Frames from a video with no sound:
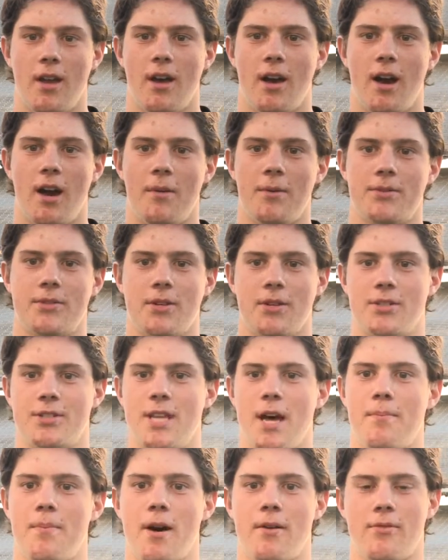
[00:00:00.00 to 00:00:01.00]
um, it's a little
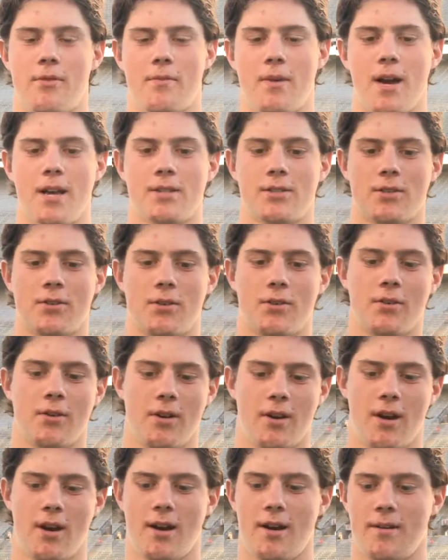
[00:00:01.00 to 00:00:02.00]
step up from high school.
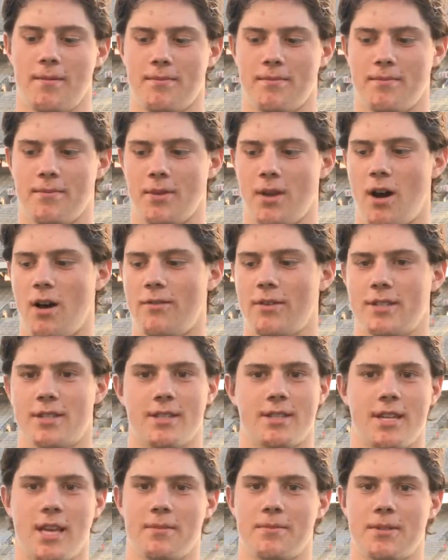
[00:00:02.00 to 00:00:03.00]
Um, all of it's
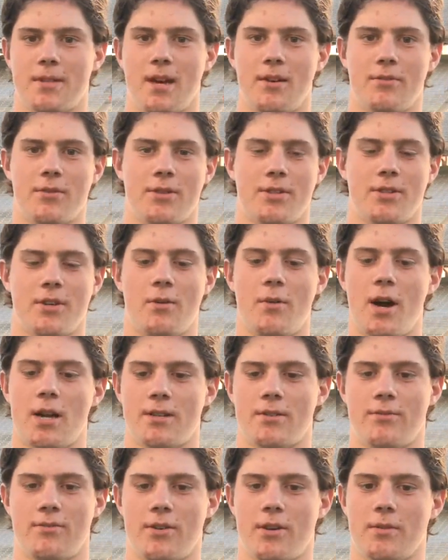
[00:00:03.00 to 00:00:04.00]
the same stuff. We're still
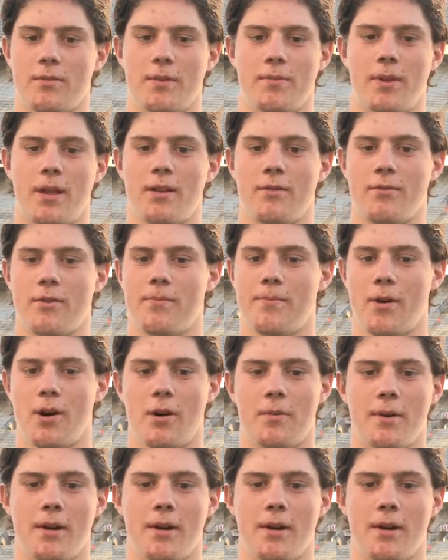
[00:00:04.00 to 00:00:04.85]
watching film and playing football,